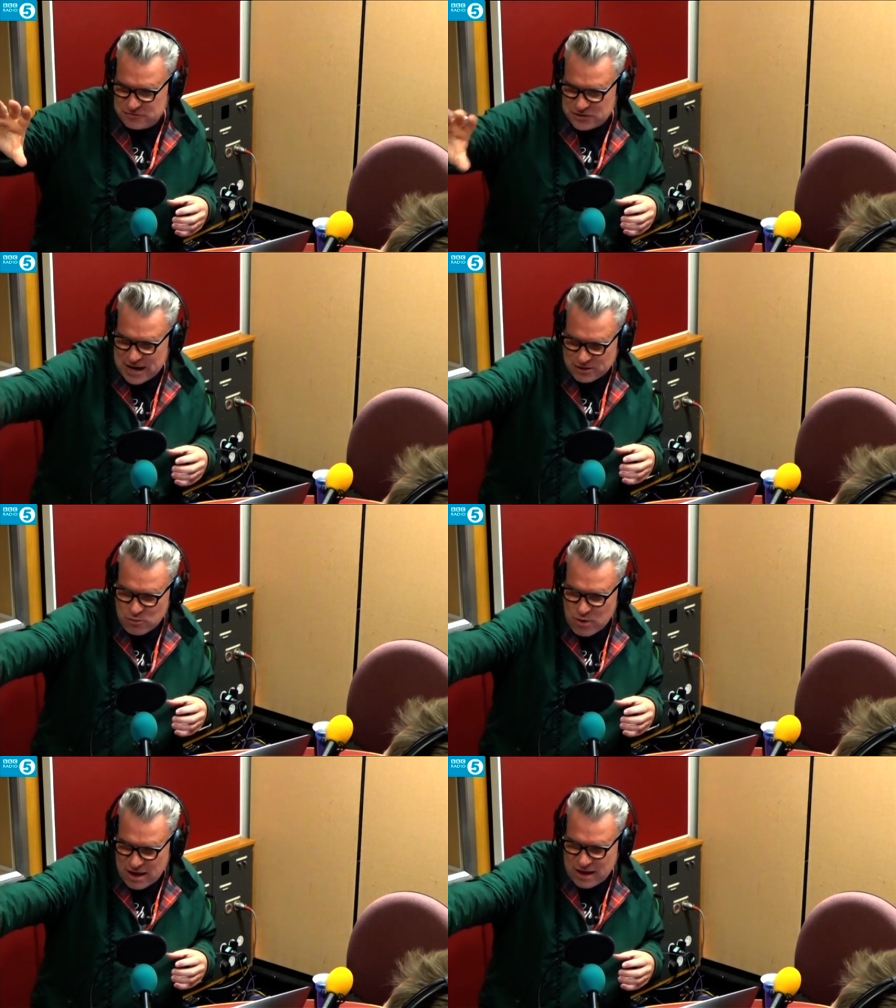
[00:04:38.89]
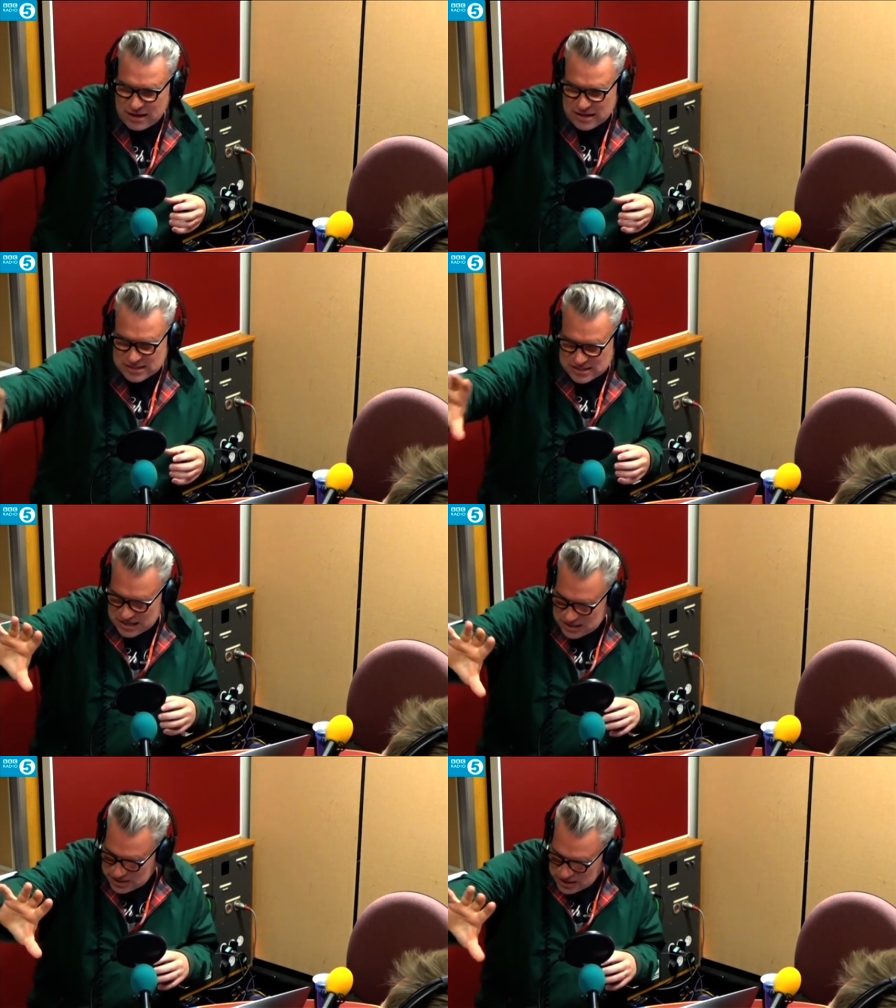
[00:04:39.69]
Fernando Rey is
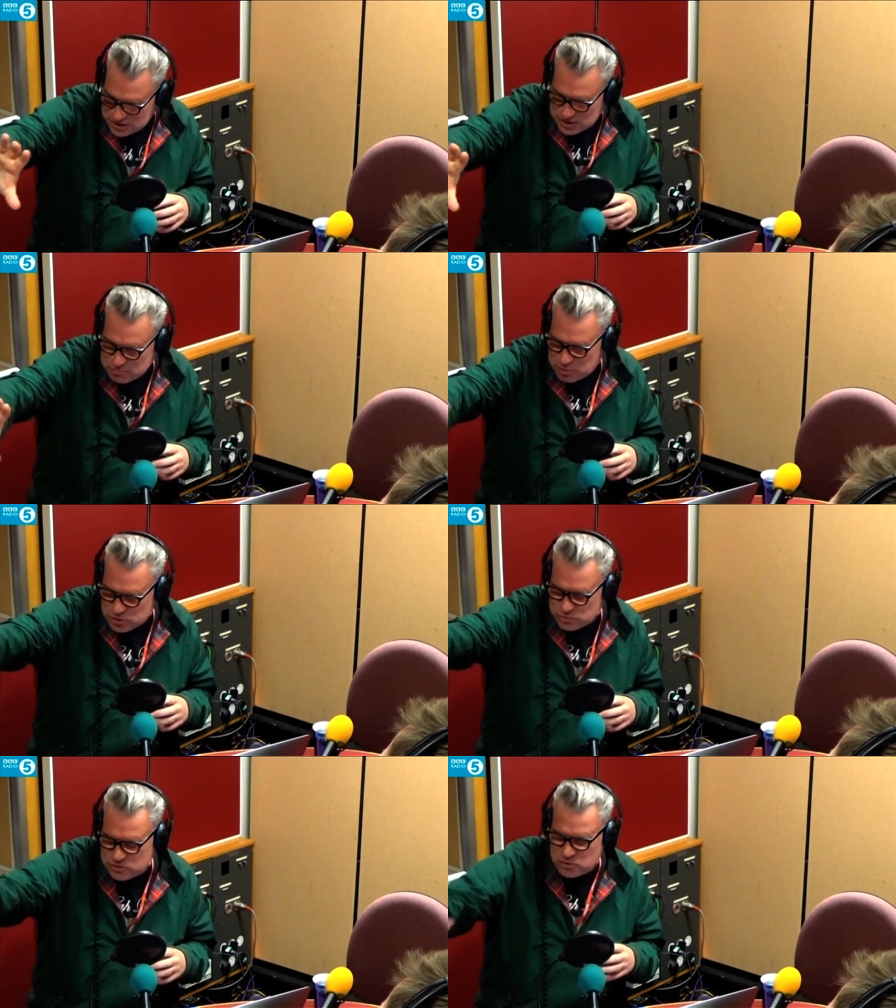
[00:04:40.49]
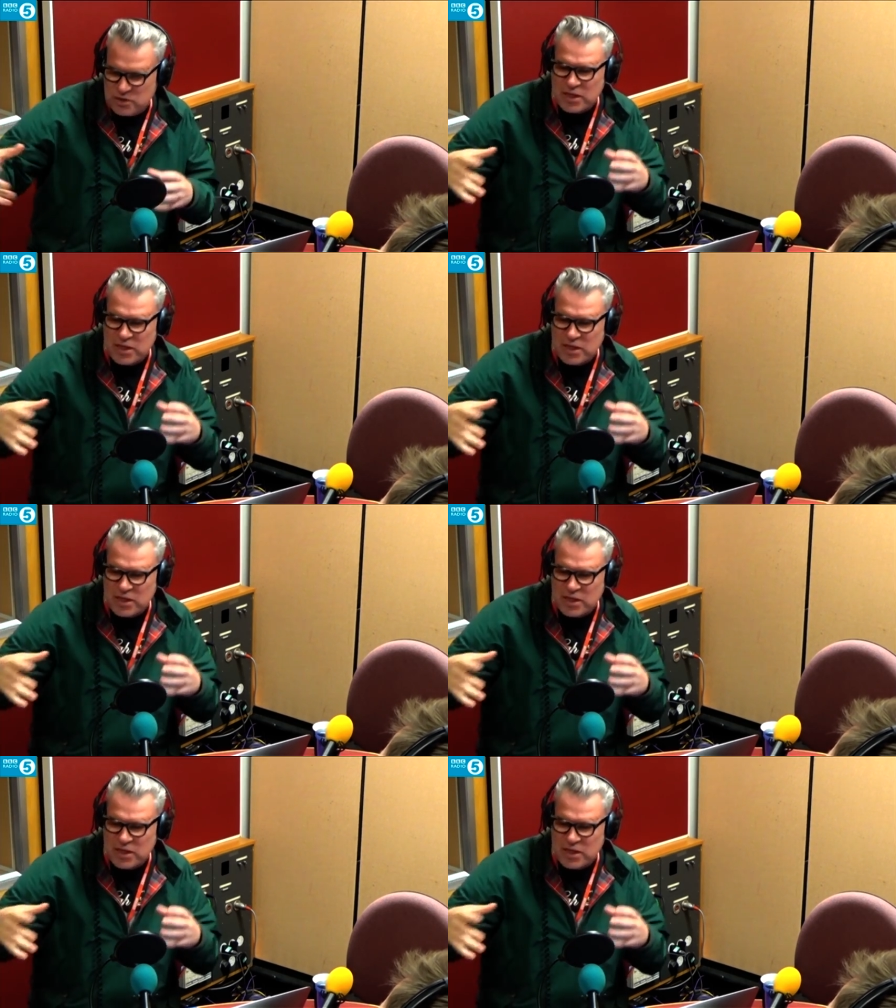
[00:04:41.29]
eating in this posh restaurant,